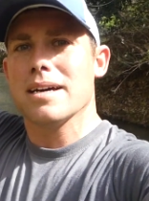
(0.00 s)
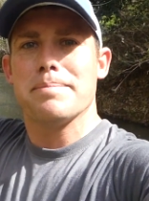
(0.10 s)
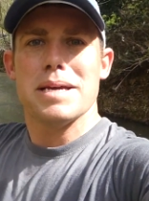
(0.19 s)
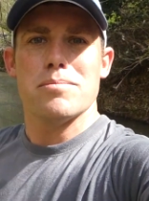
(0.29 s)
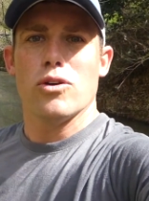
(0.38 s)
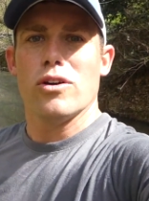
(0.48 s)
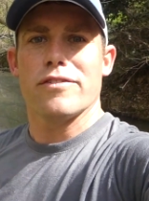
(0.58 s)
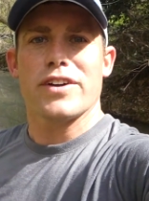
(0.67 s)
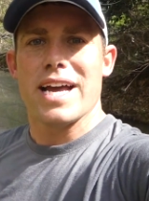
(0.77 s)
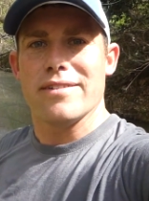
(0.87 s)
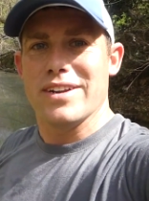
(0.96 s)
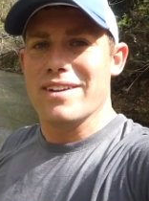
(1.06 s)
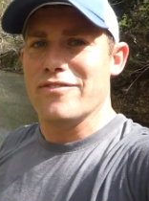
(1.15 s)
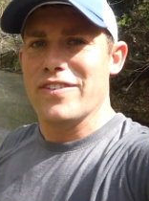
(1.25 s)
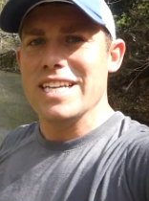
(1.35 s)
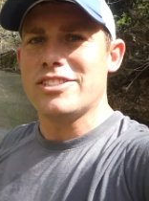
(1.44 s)
up being more of kind of an
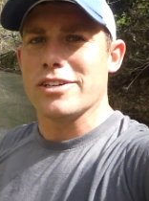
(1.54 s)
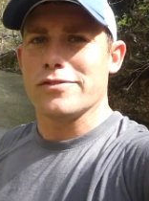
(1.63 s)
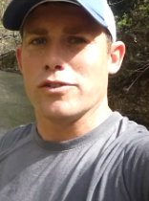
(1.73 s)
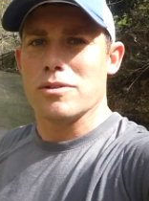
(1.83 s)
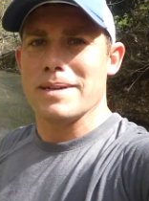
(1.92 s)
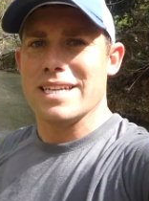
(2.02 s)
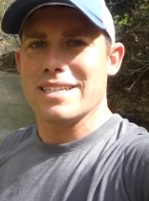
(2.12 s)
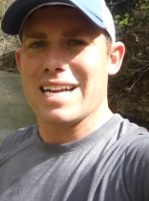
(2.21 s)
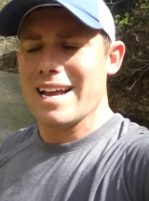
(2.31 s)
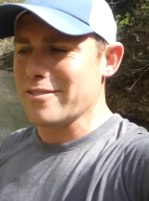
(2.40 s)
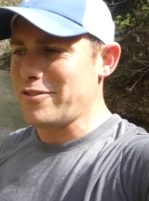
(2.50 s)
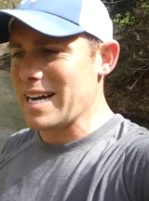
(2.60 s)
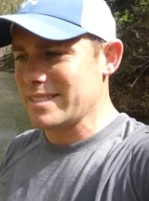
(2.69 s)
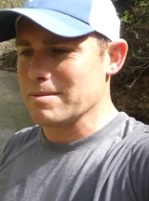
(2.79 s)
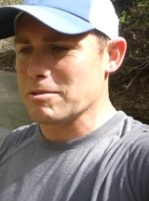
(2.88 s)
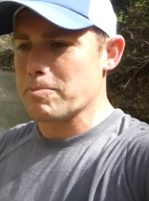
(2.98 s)
adventure for me to kind of find some